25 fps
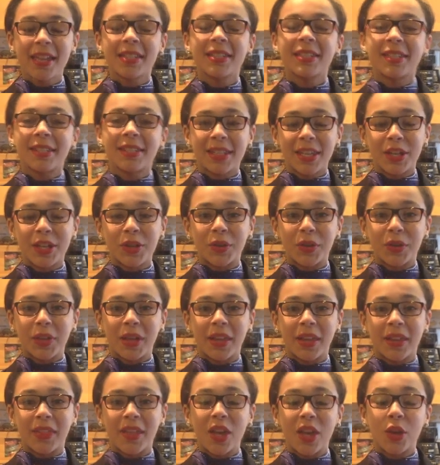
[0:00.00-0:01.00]

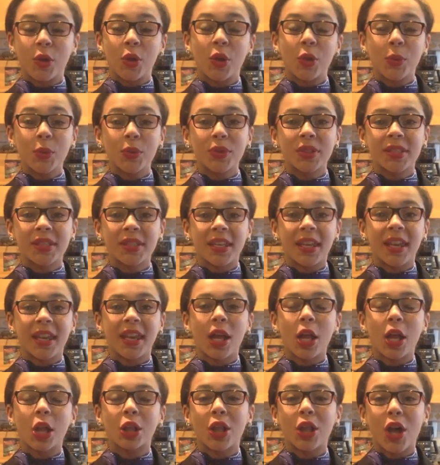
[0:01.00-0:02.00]
scenery that you will
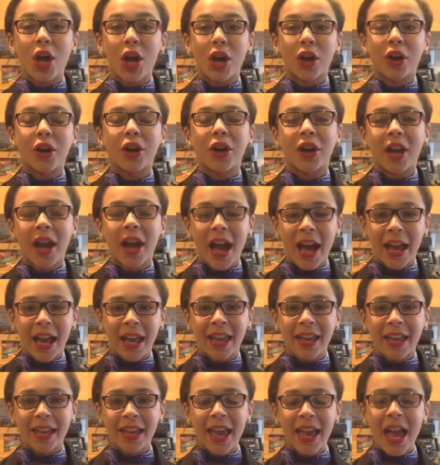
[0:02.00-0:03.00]
see along our
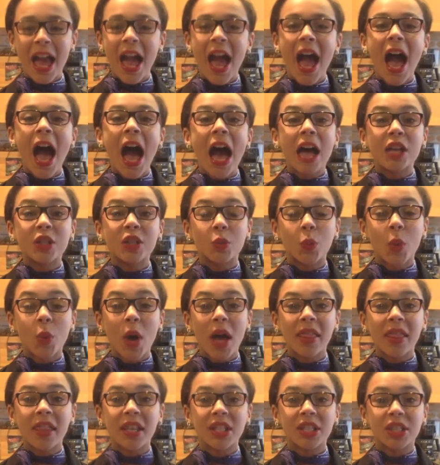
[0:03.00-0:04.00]
hike, as
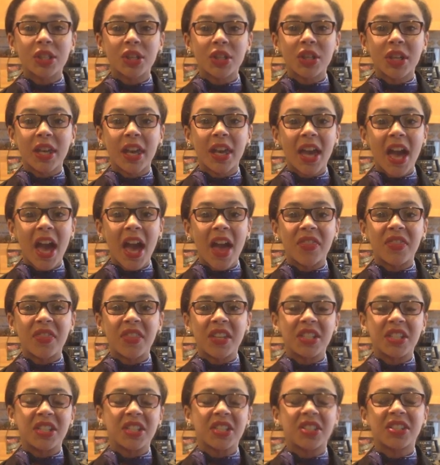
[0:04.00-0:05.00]
well as looking at
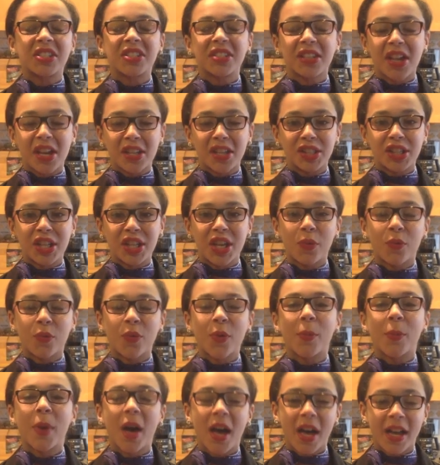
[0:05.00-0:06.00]
the disgusting,
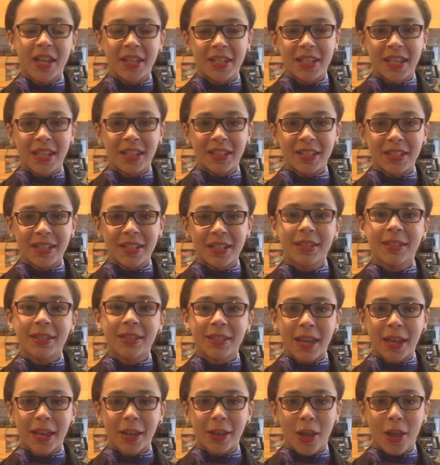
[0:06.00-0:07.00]
repugnant
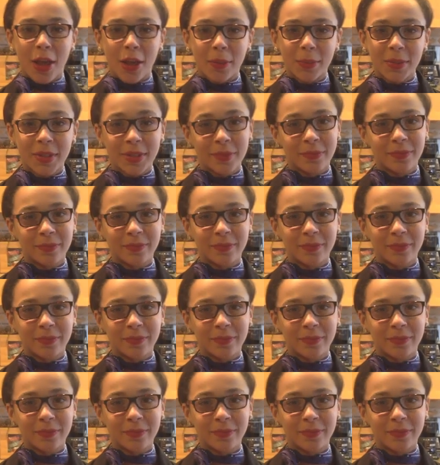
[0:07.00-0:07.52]
Cyclops.